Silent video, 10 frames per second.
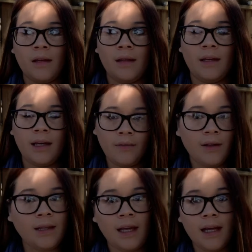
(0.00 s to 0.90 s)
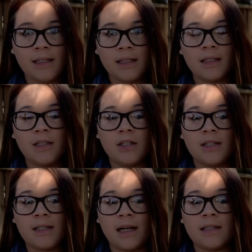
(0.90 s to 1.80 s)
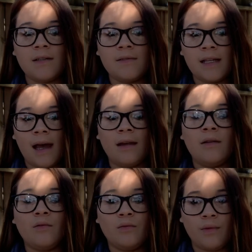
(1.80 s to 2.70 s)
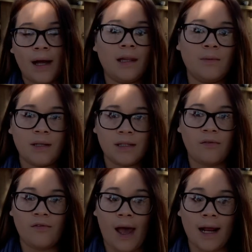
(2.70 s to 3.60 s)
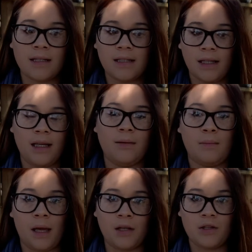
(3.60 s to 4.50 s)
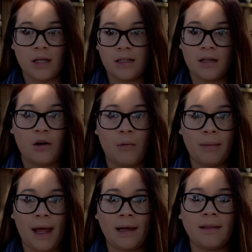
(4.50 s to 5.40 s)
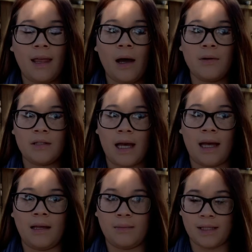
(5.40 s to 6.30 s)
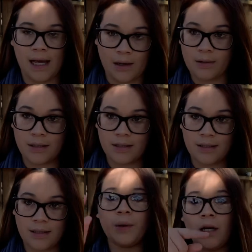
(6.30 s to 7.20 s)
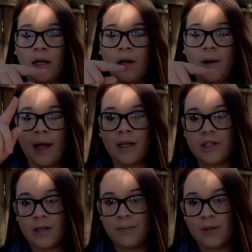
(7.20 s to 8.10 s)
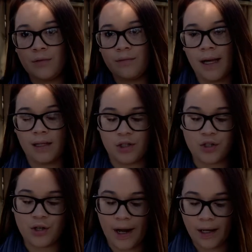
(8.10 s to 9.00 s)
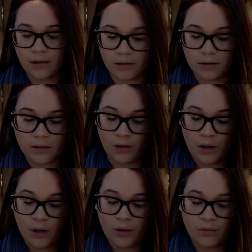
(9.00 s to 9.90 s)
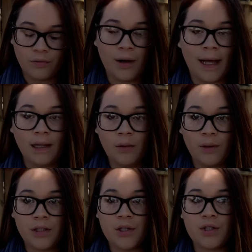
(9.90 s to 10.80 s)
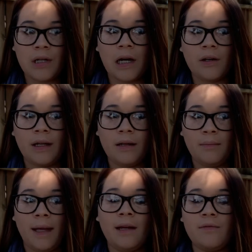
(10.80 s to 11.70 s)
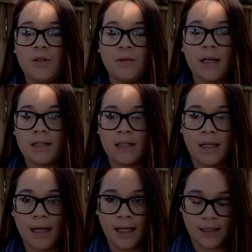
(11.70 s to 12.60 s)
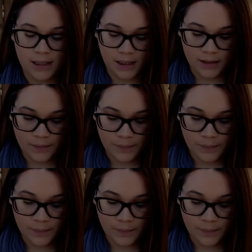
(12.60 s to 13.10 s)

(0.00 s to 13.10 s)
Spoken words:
giving the idea to detectives that Riley was in fact the man dressed in all black. That was at Emma's house. We're gonna go ahead and jump to Riley's trial. Riley went to trial in May of 2018.